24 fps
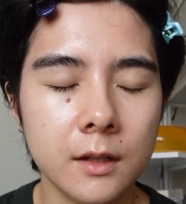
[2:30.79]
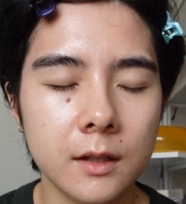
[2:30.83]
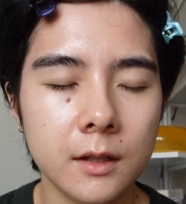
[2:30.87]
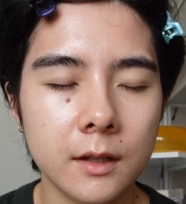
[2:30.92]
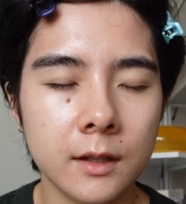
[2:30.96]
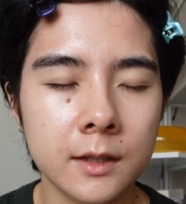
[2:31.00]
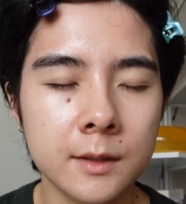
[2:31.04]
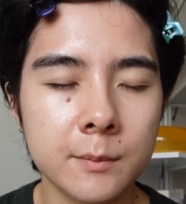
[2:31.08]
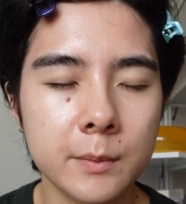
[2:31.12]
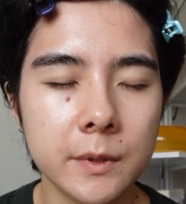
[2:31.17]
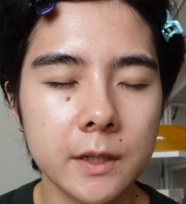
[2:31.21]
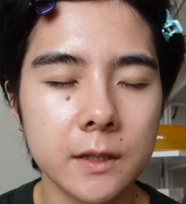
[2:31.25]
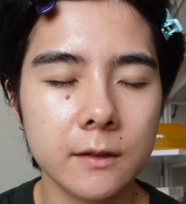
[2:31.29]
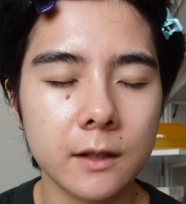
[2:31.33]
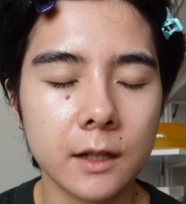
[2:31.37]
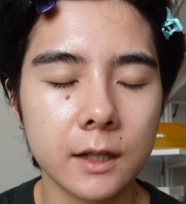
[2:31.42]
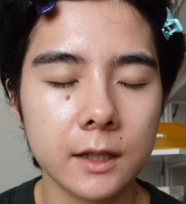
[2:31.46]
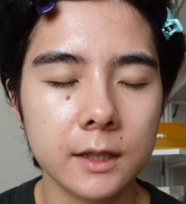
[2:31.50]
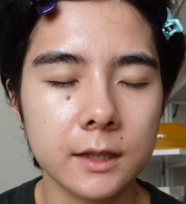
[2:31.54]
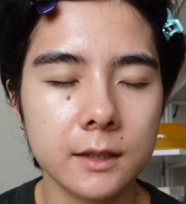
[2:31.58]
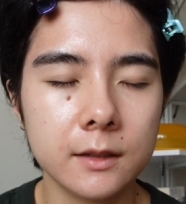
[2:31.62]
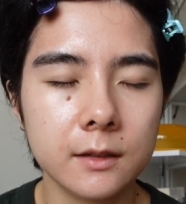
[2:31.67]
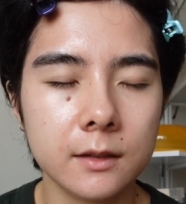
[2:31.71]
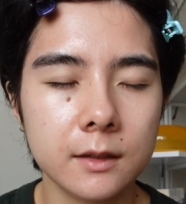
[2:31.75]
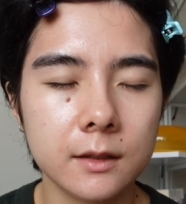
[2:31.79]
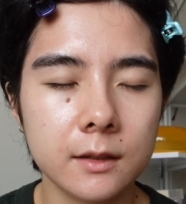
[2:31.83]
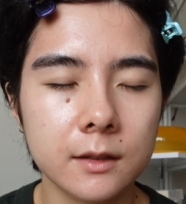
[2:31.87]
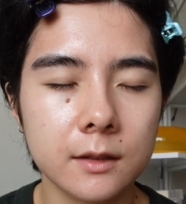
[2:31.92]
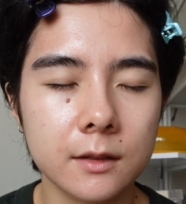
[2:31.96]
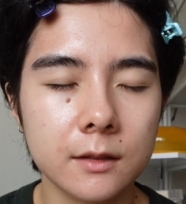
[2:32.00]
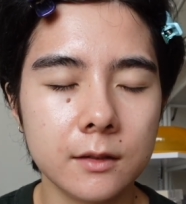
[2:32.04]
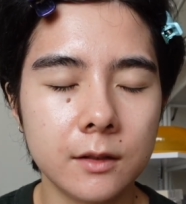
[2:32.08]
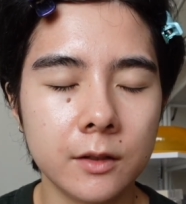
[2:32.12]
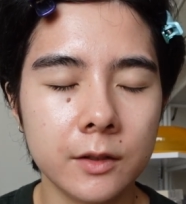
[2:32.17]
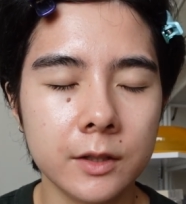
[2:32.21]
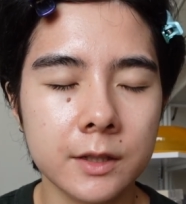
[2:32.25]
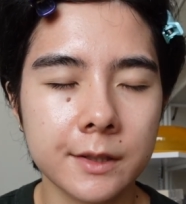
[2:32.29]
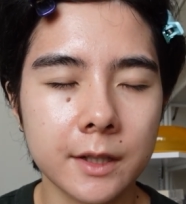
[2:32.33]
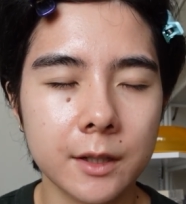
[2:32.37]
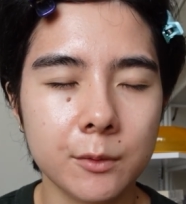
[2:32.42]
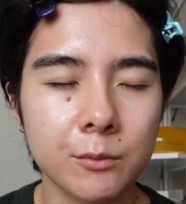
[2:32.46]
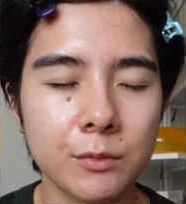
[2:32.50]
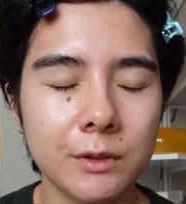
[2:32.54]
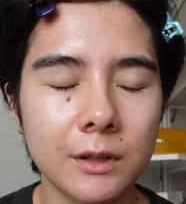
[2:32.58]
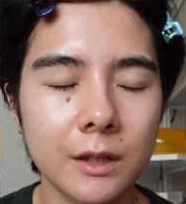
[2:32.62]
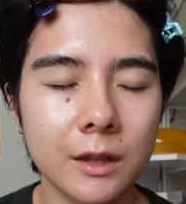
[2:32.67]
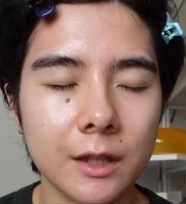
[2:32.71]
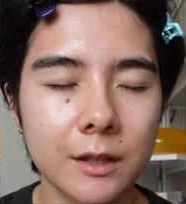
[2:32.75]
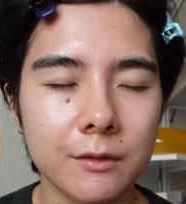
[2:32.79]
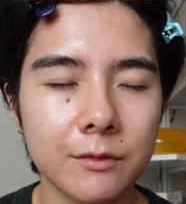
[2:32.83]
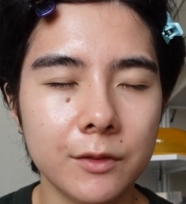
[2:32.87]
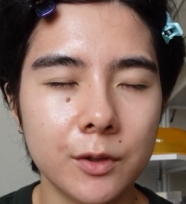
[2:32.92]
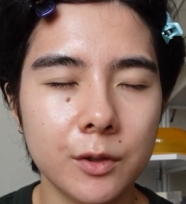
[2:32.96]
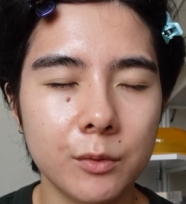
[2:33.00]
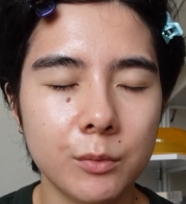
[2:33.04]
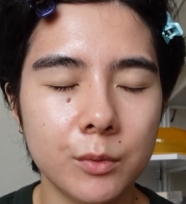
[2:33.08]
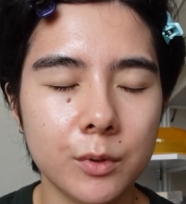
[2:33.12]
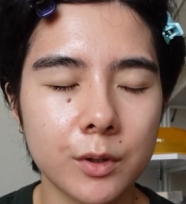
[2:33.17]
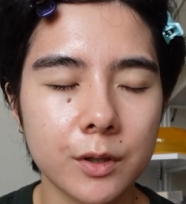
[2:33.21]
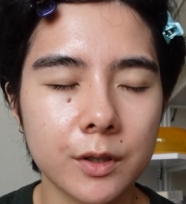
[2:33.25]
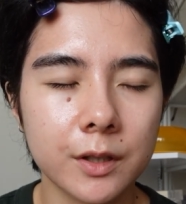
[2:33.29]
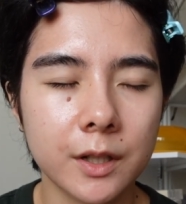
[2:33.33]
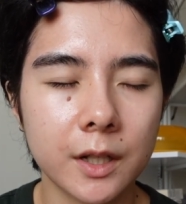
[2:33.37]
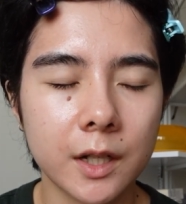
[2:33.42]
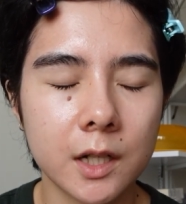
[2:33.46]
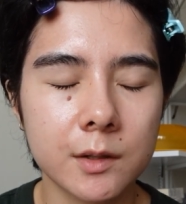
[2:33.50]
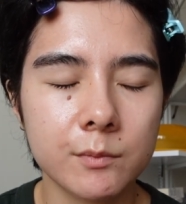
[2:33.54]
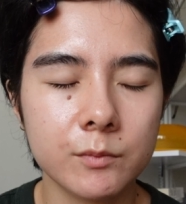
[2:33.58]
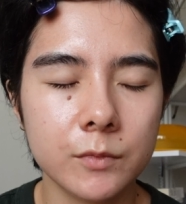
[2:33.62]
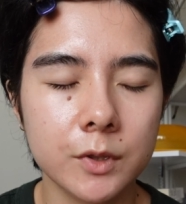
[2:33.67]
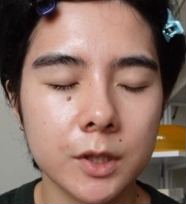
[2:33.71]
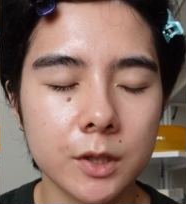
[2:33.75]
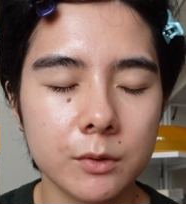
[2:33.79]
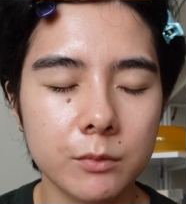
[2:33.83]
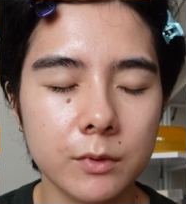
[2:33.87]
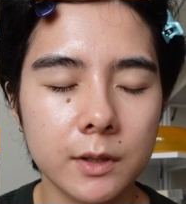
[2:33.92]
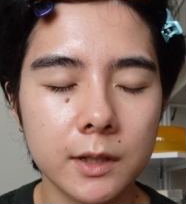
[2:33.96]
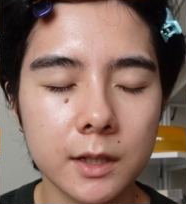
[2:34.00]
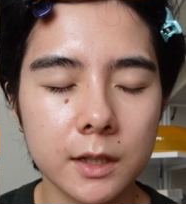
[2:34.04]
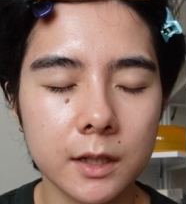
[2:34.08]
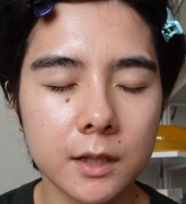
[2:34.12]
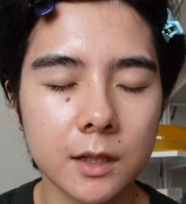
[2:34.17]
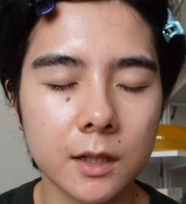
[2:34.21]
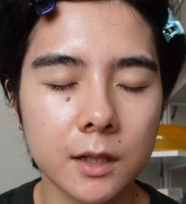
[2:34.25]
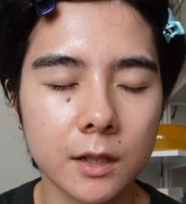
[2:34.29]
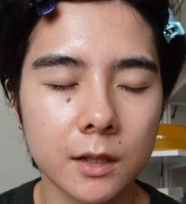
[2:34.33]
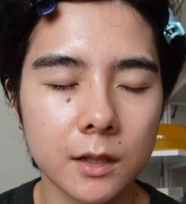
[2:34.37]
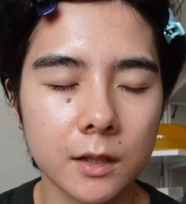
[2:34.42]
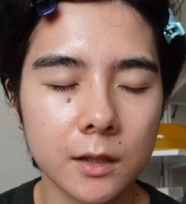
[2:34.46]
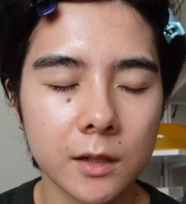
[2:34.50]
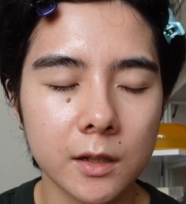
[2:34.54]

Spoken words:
It's been nice. Honestly, I really love the work that I'm doing.